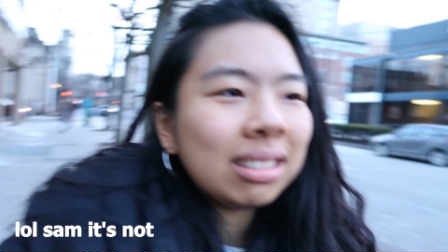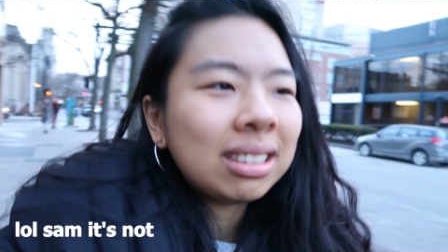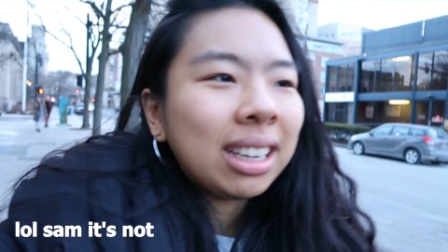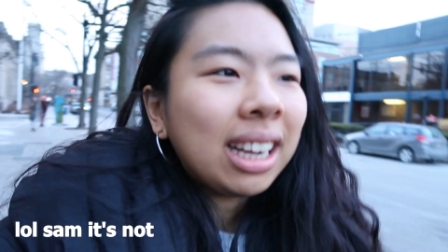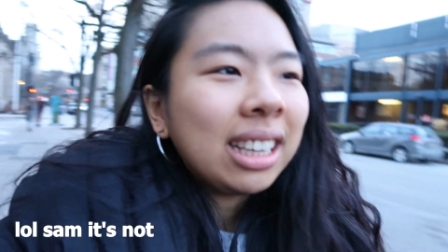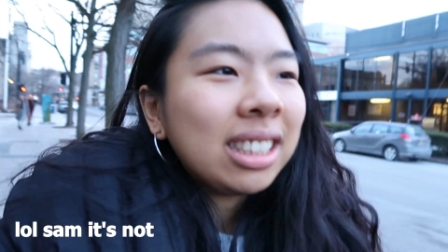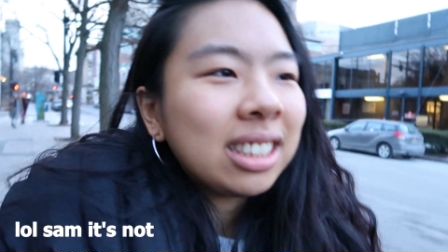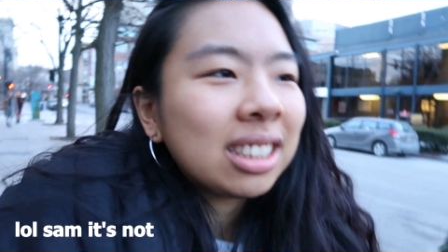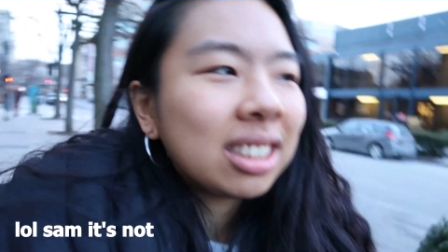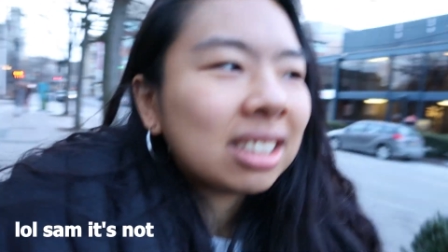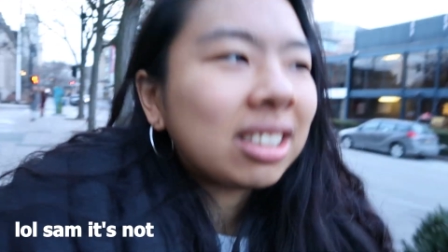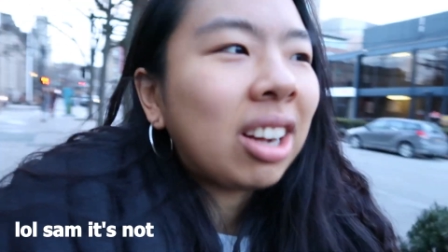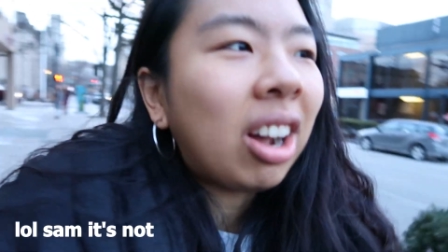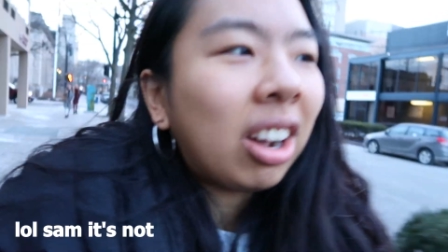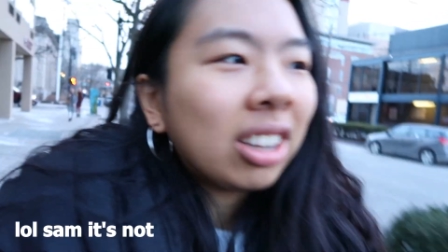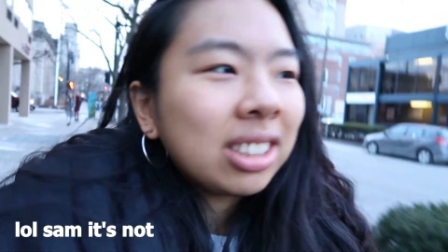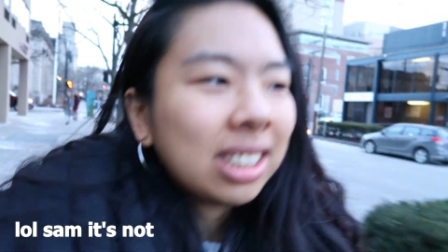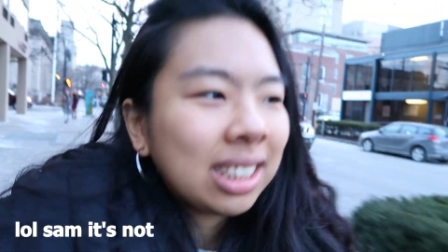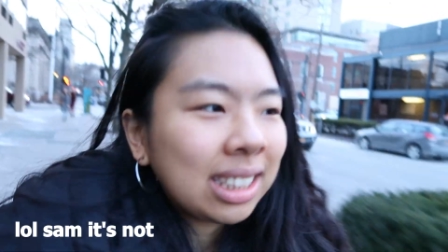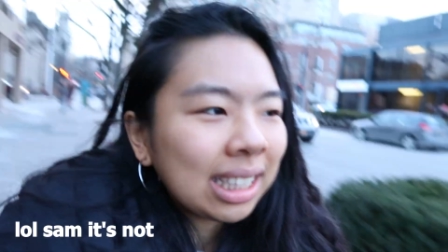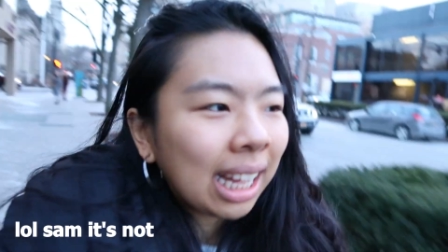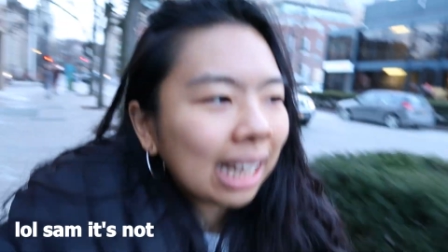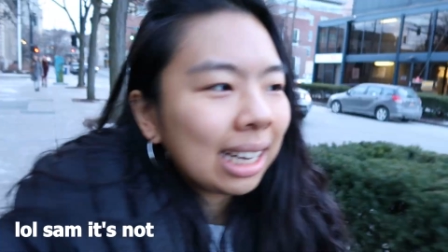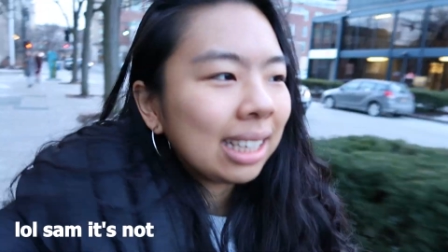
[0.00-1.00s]
I just
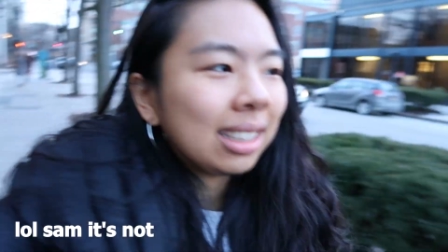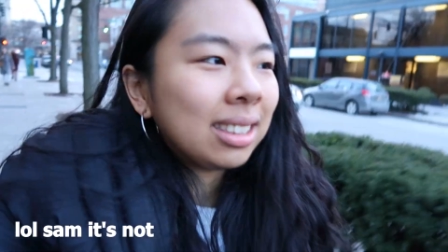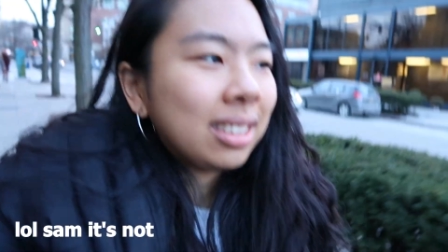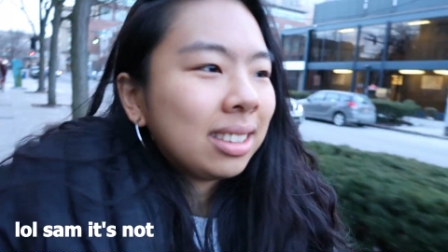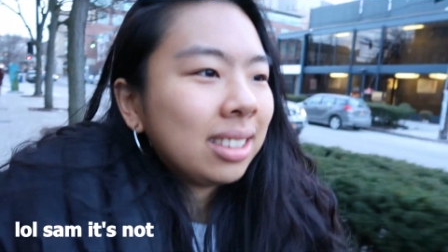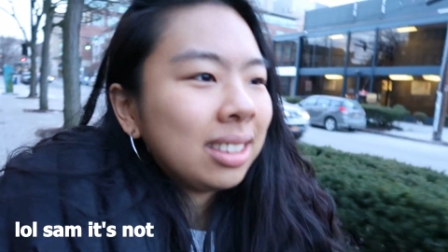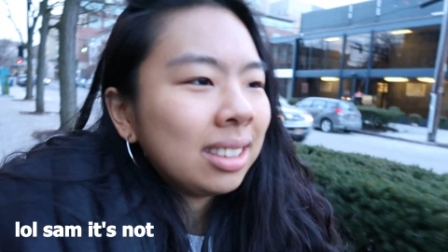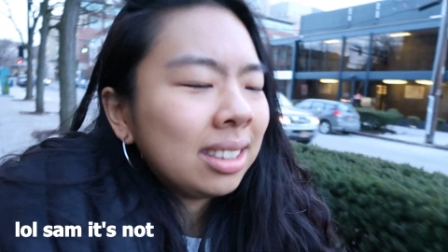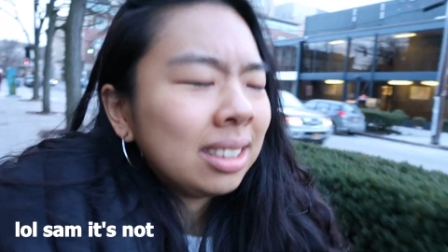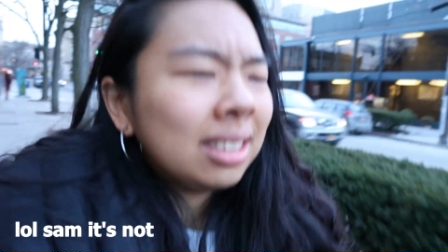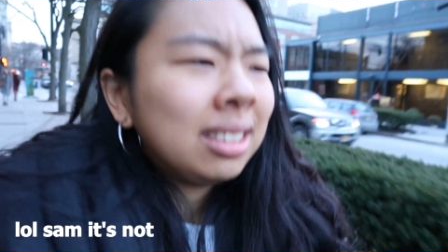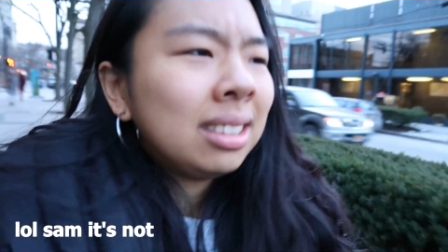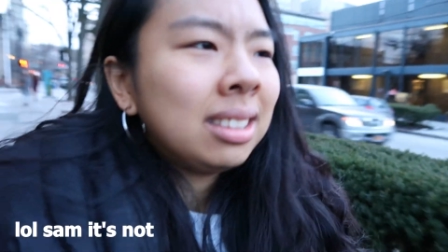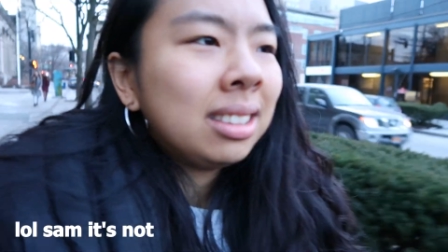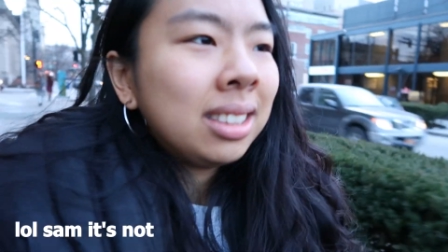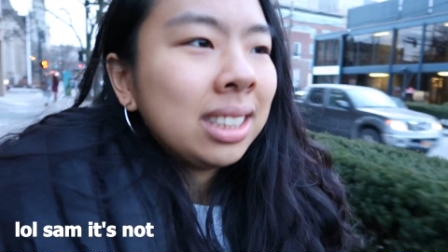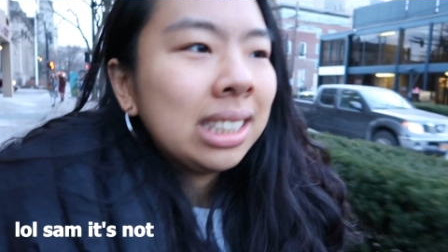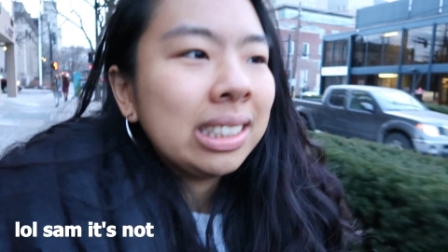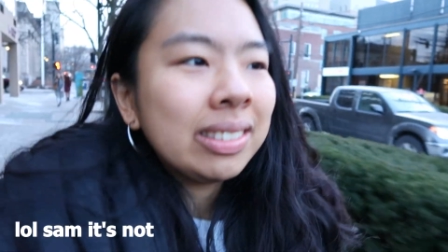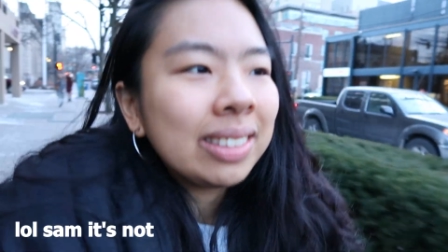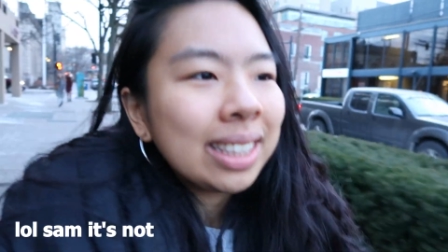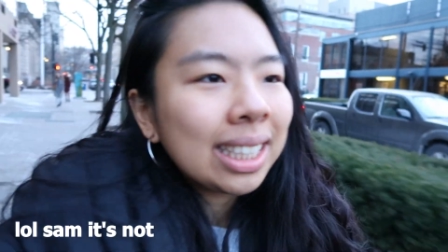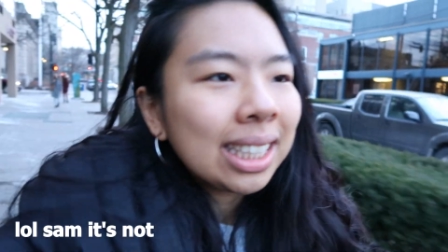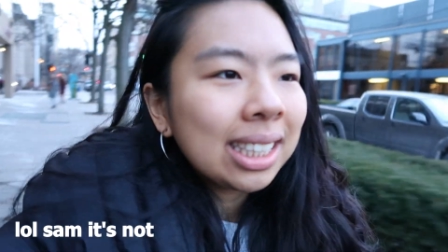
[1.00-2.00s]
caused static
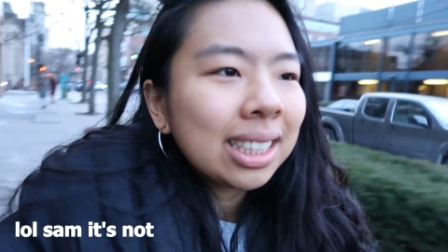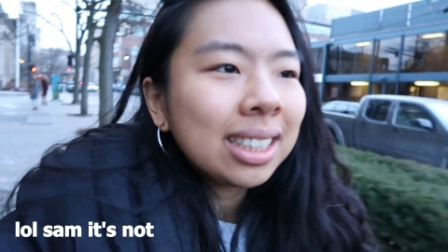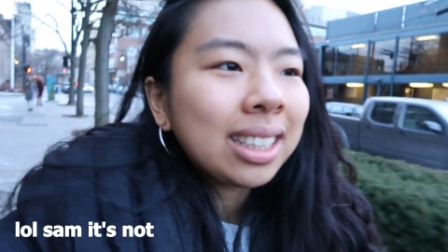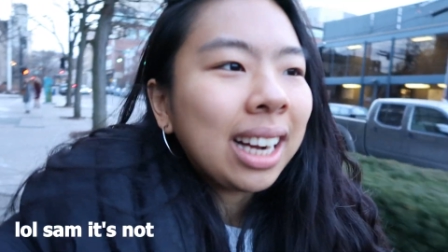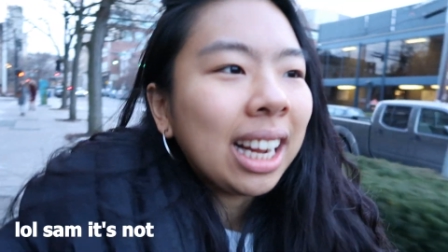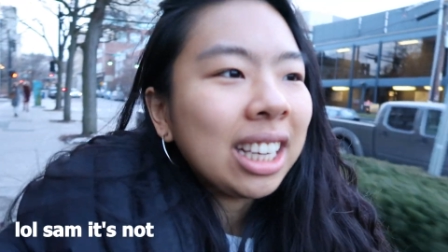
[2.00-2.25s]
in my ear.